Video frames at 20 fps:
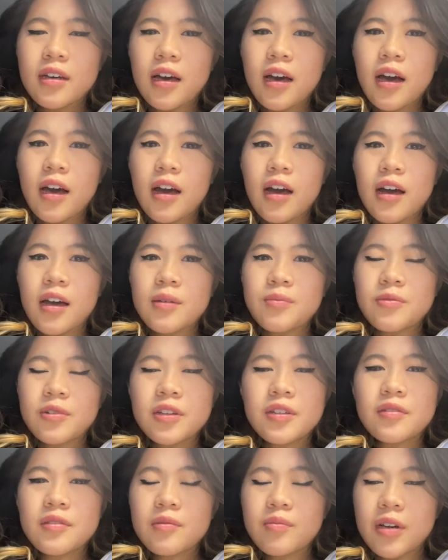I'm
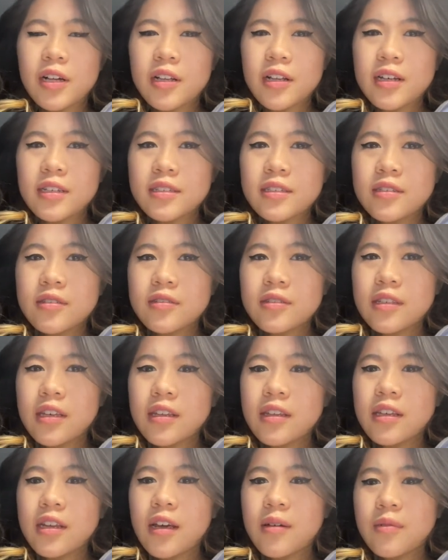reading through my class notes,
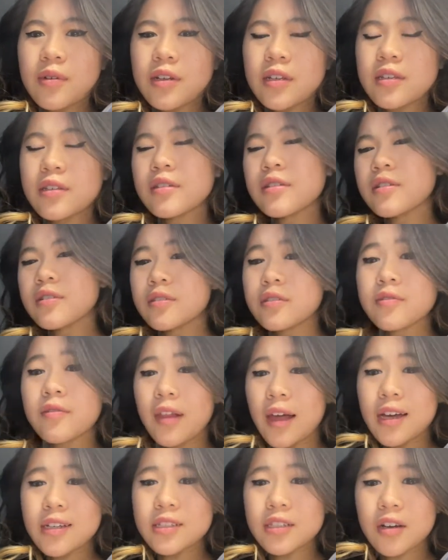and then I'm gonna, do
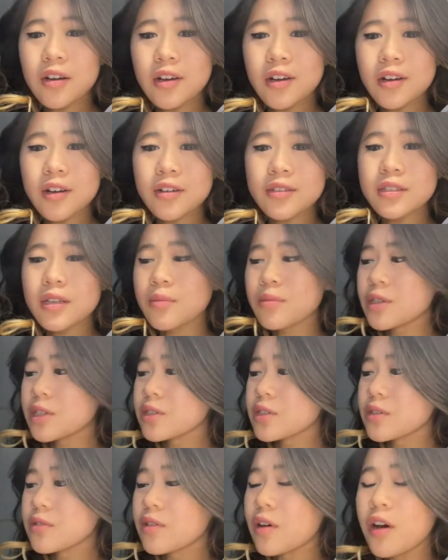flashcards. I'm gonna
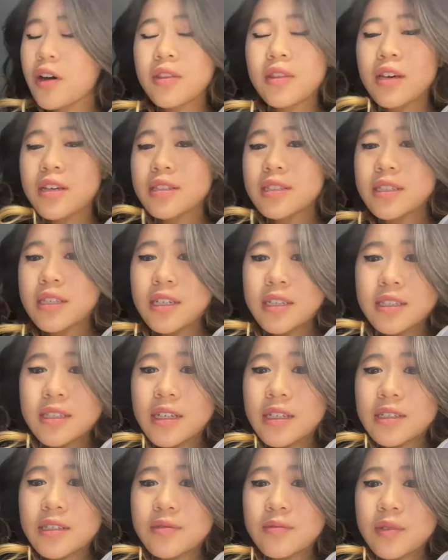do an online study
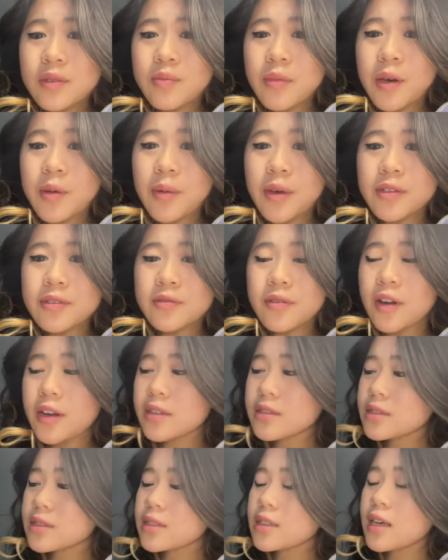session with my best
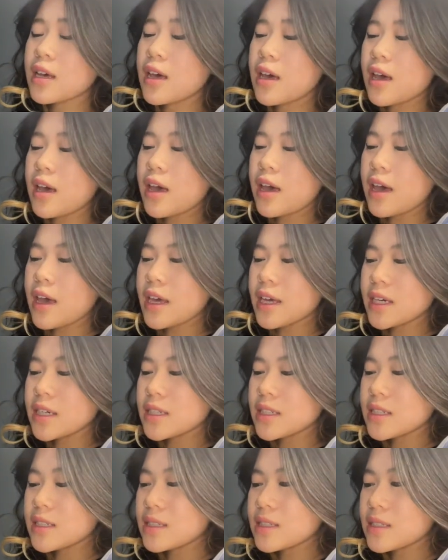friends.
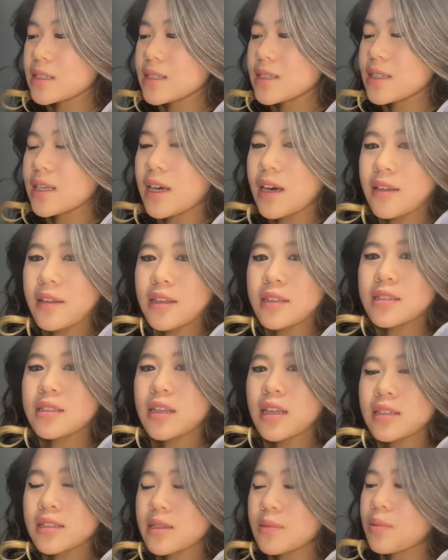And yeah,
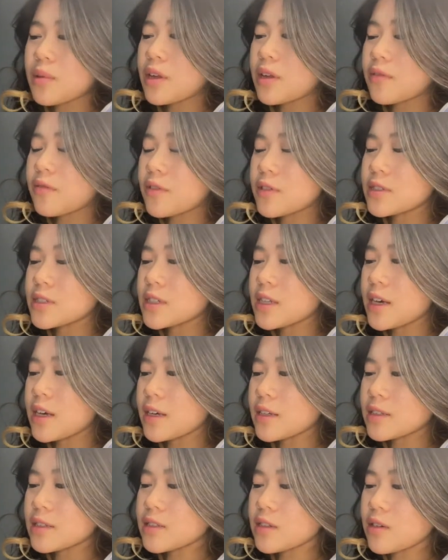that's the plan for
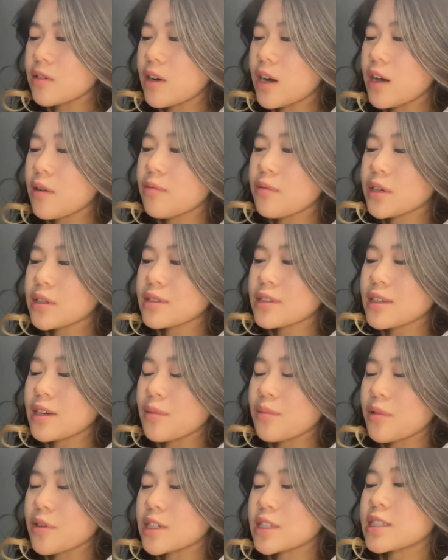today. So I really
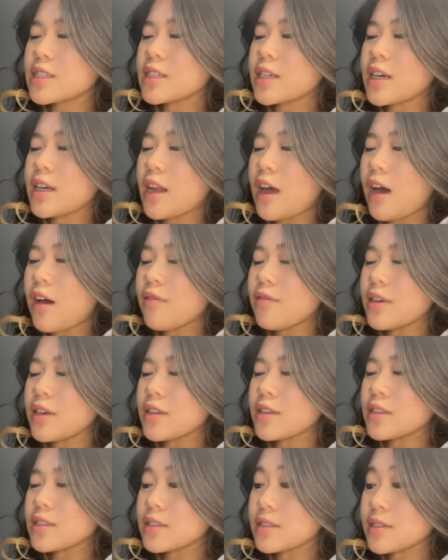appreciate
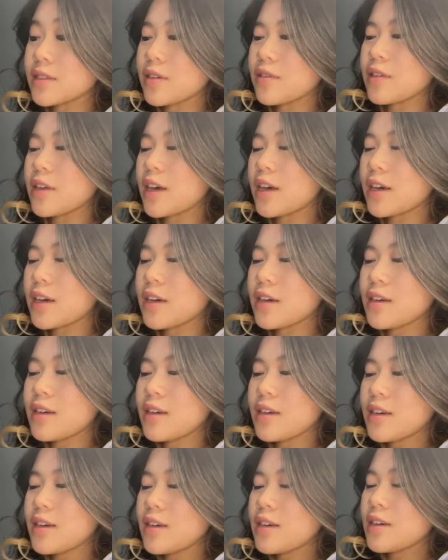having this snow day
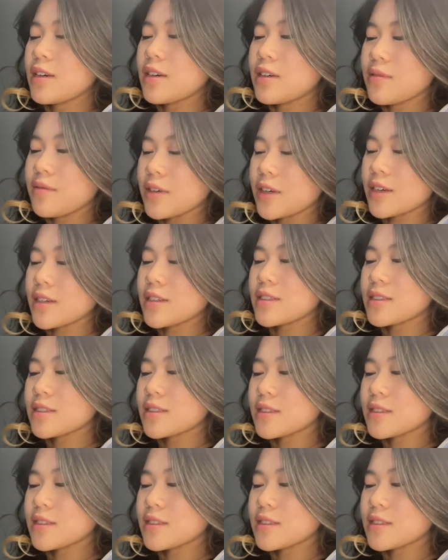because